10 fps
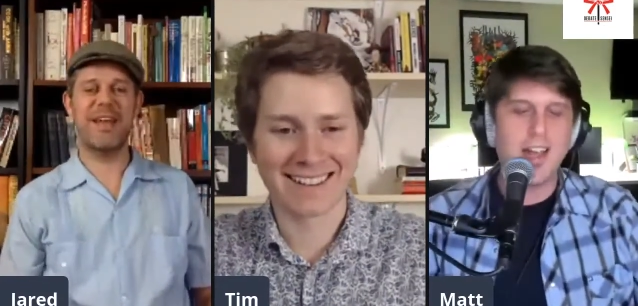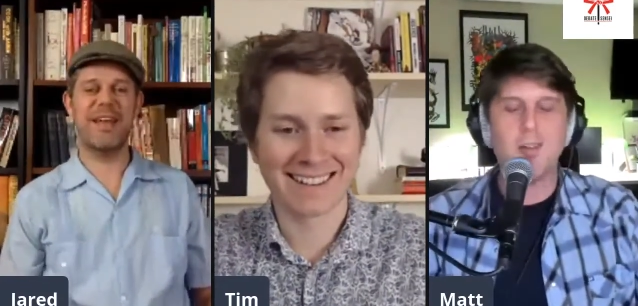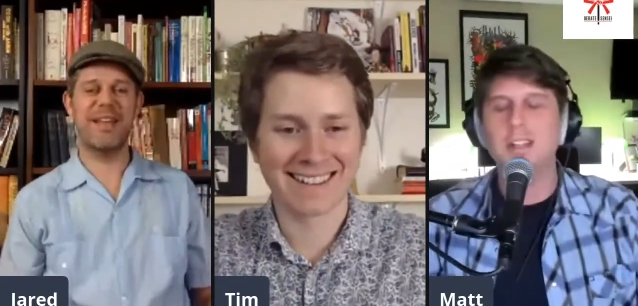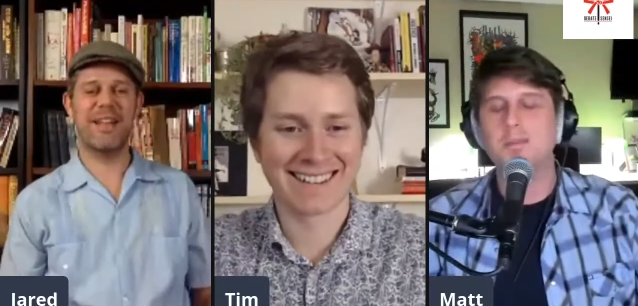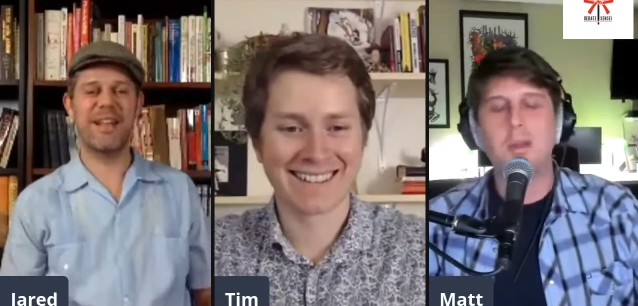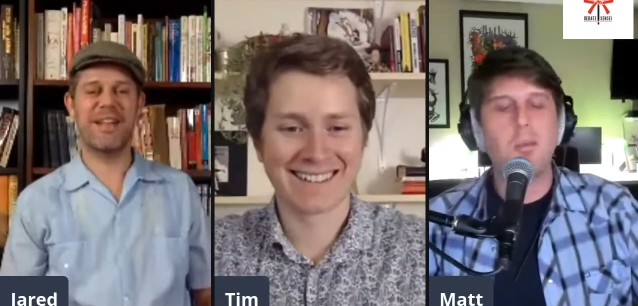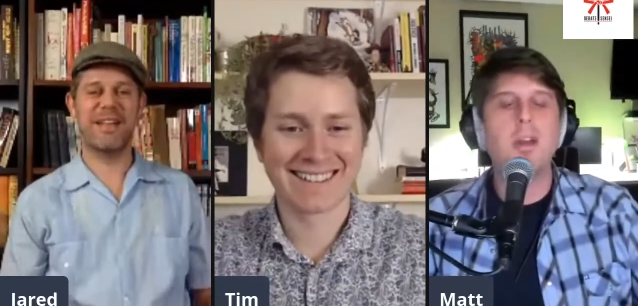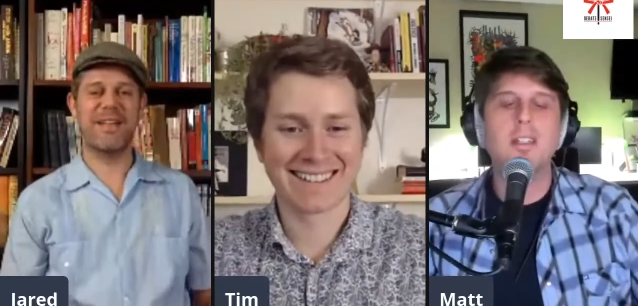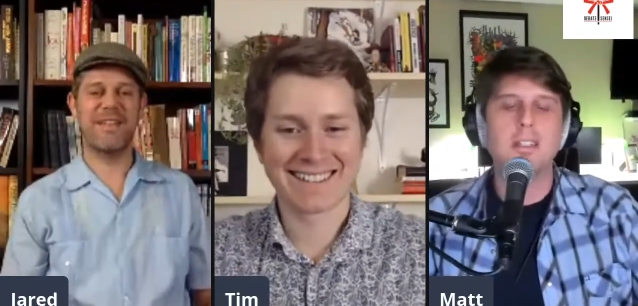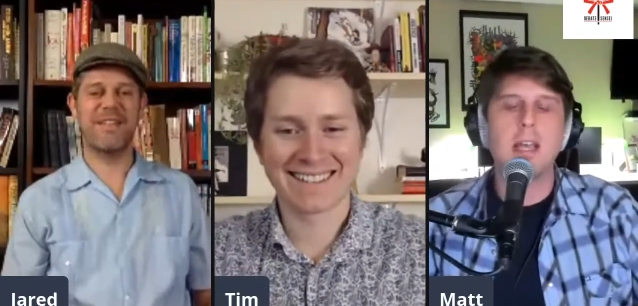Speaker 1: Anyways, my
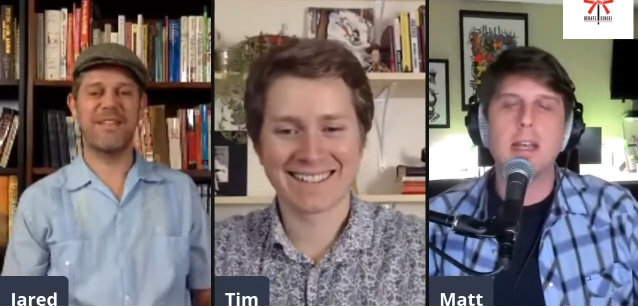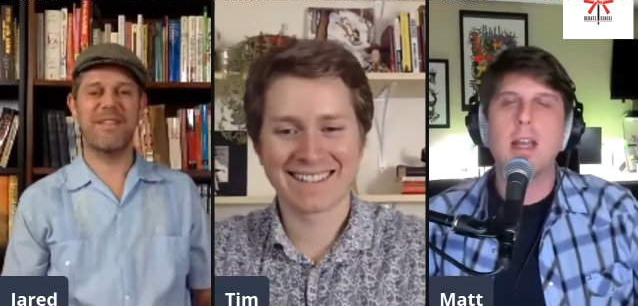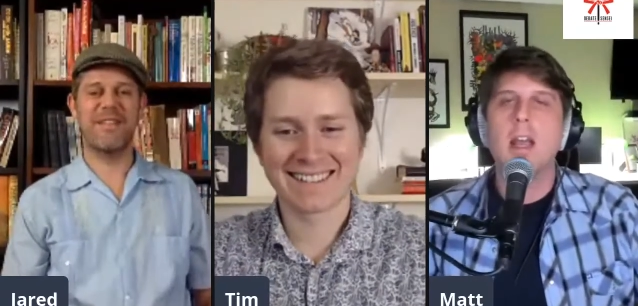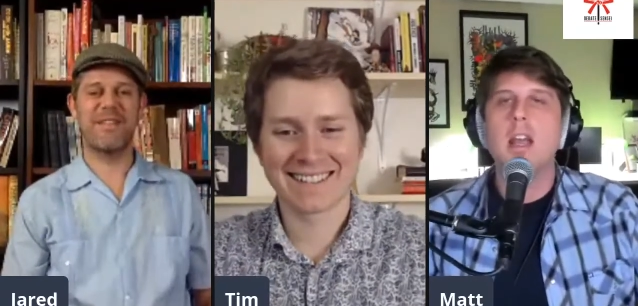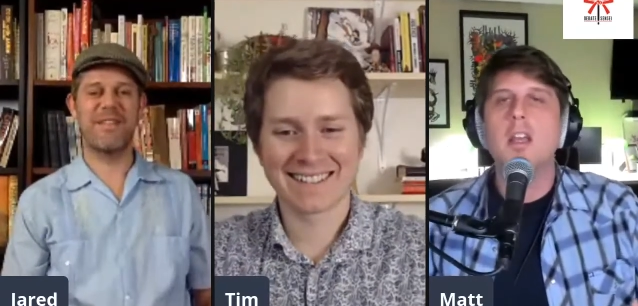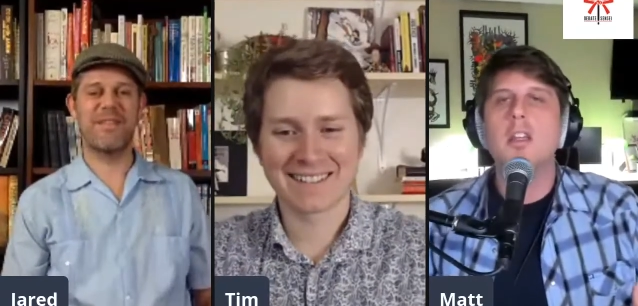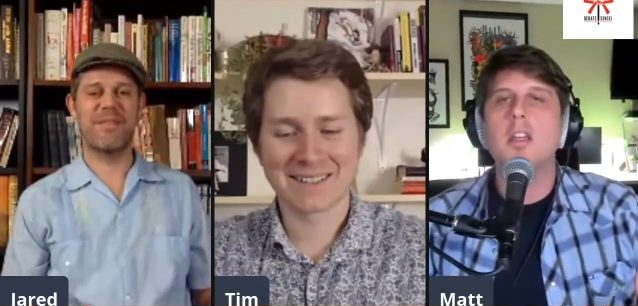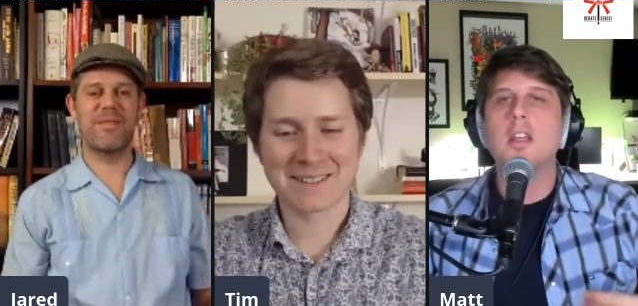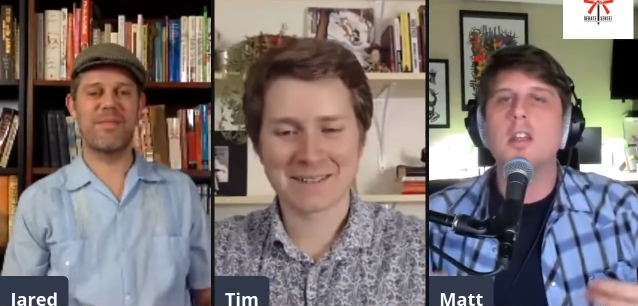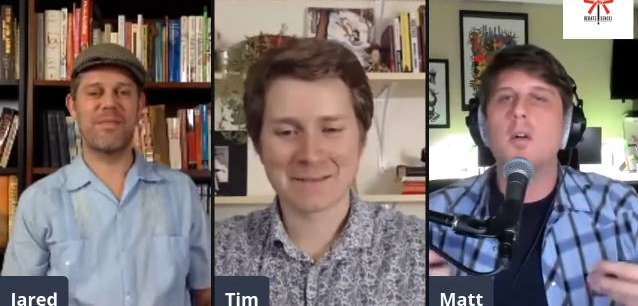point is just like
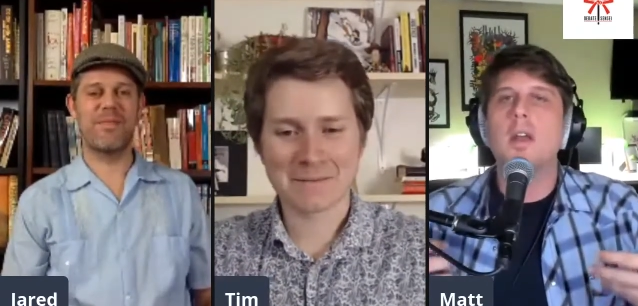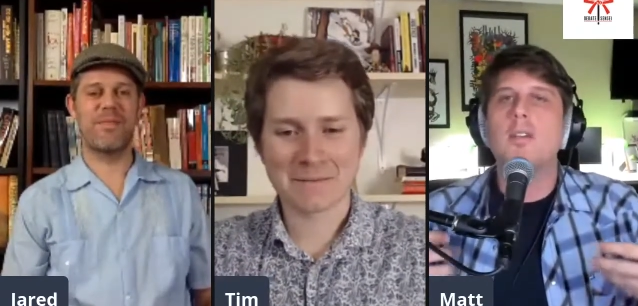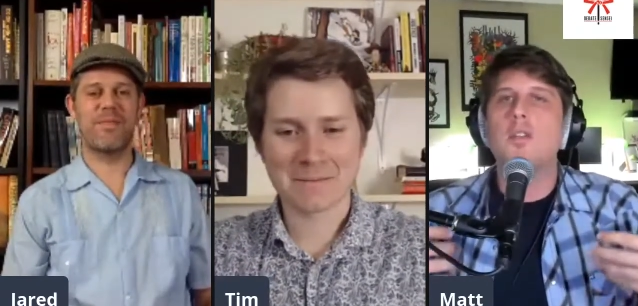you know,